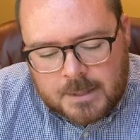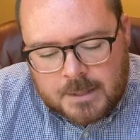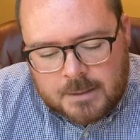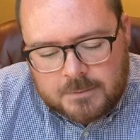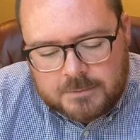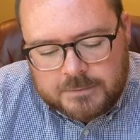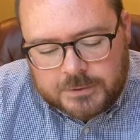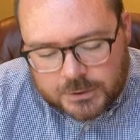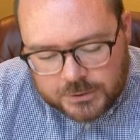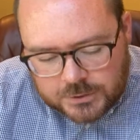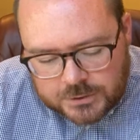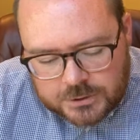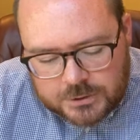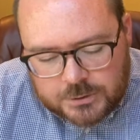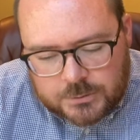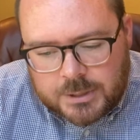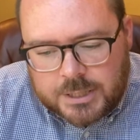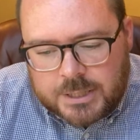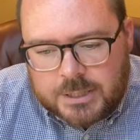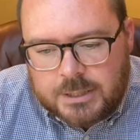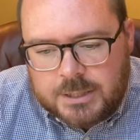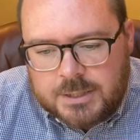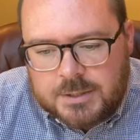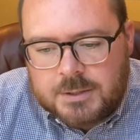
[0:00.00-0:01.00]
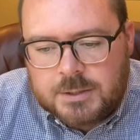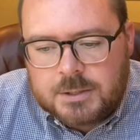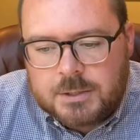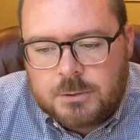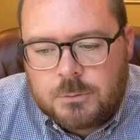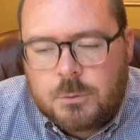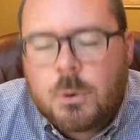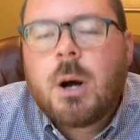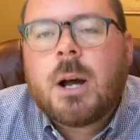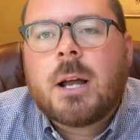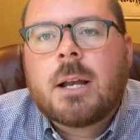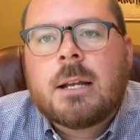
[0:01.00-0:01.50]
Verse 3. Listen to
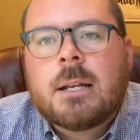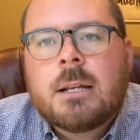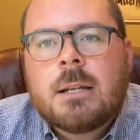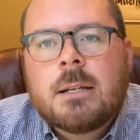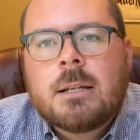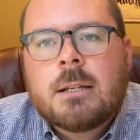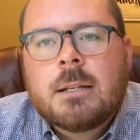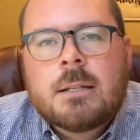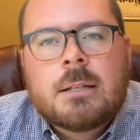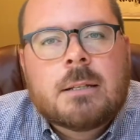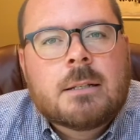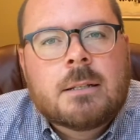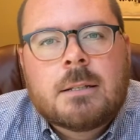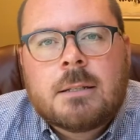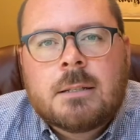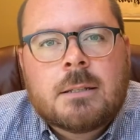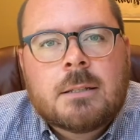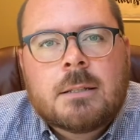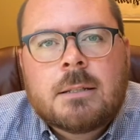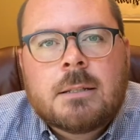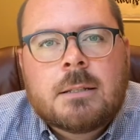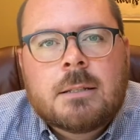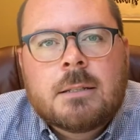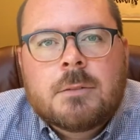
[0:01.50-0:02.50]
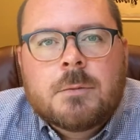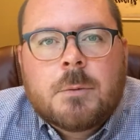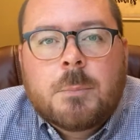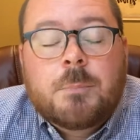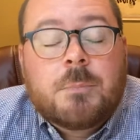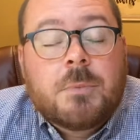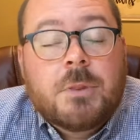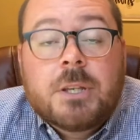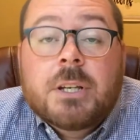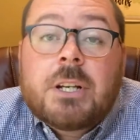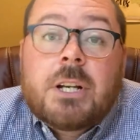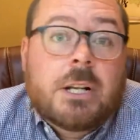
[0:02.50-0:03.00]
what the,
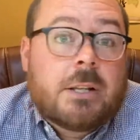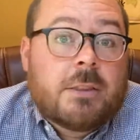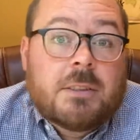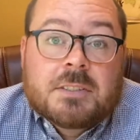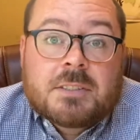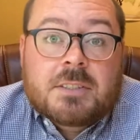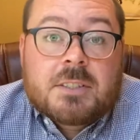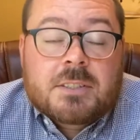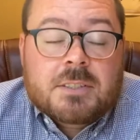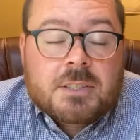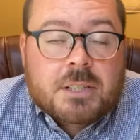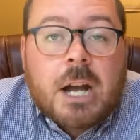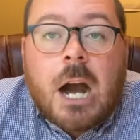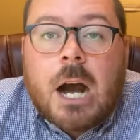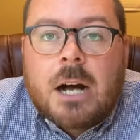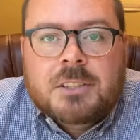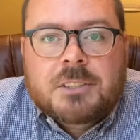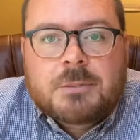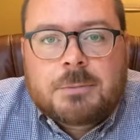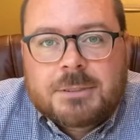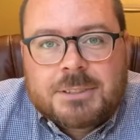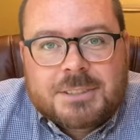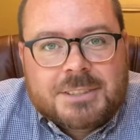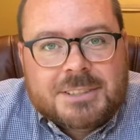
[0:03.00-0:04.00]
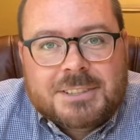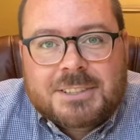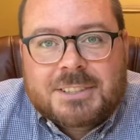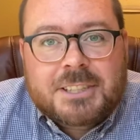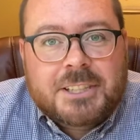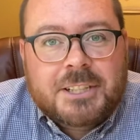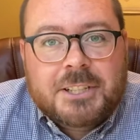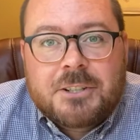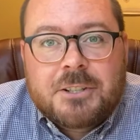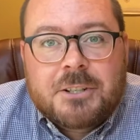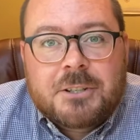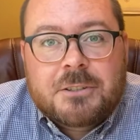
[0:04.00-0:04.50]
the, this is the gospel. This is the
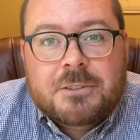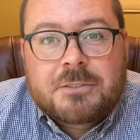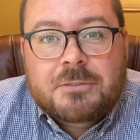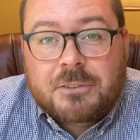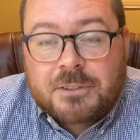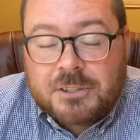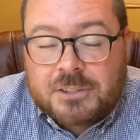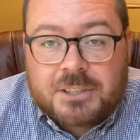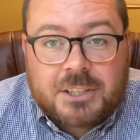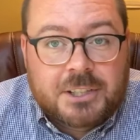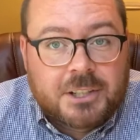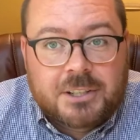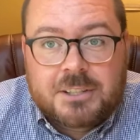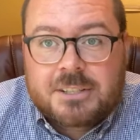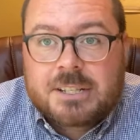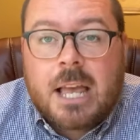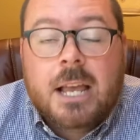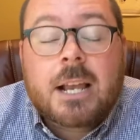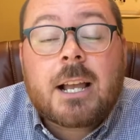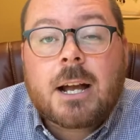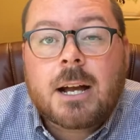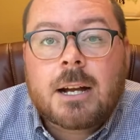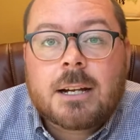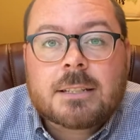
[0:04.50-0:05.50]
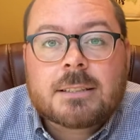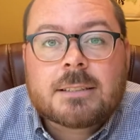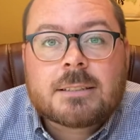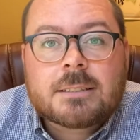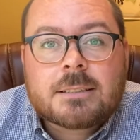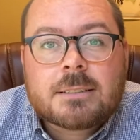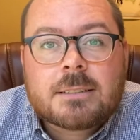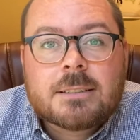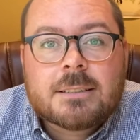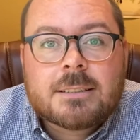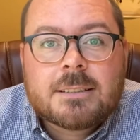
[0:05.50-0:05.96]
good news for sinners like us.